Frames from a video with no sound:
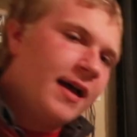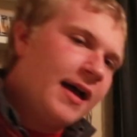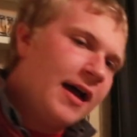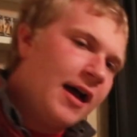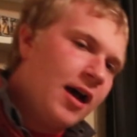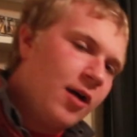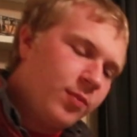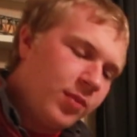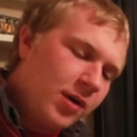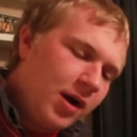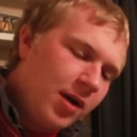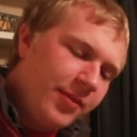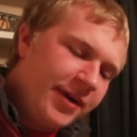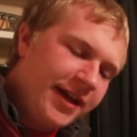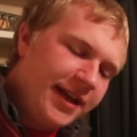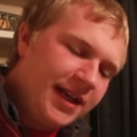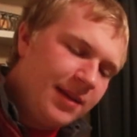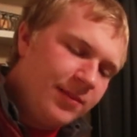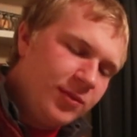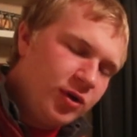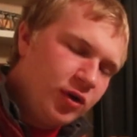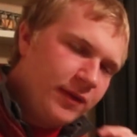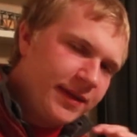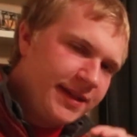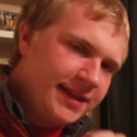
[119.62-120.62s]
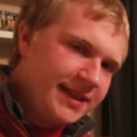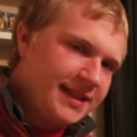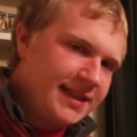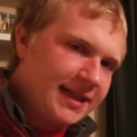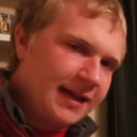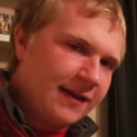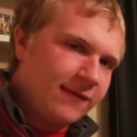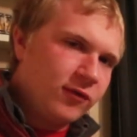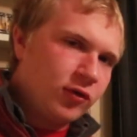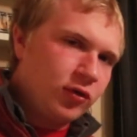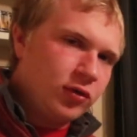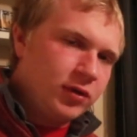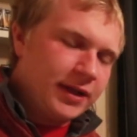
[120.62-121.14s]
I'll probably end up doing
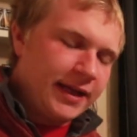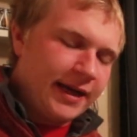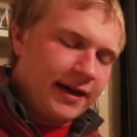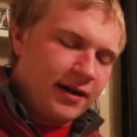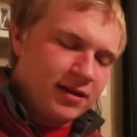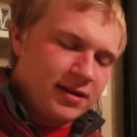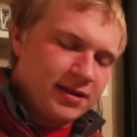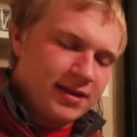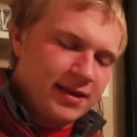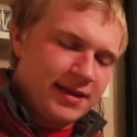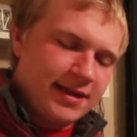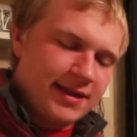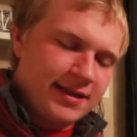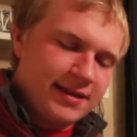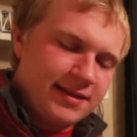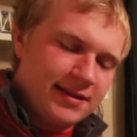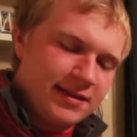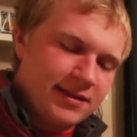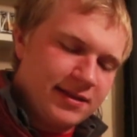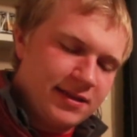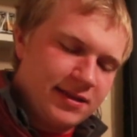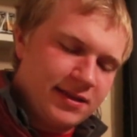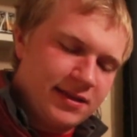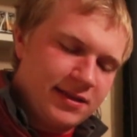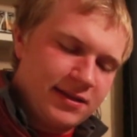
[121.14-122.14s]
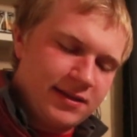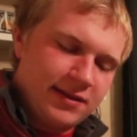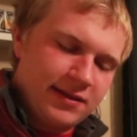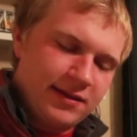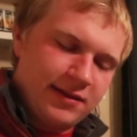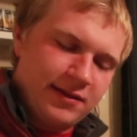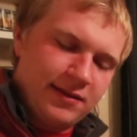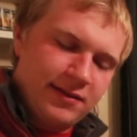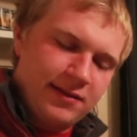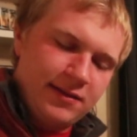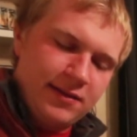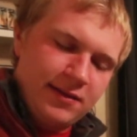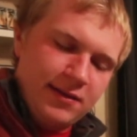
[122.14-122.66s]
several layers of this just
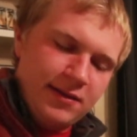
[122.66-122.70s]
to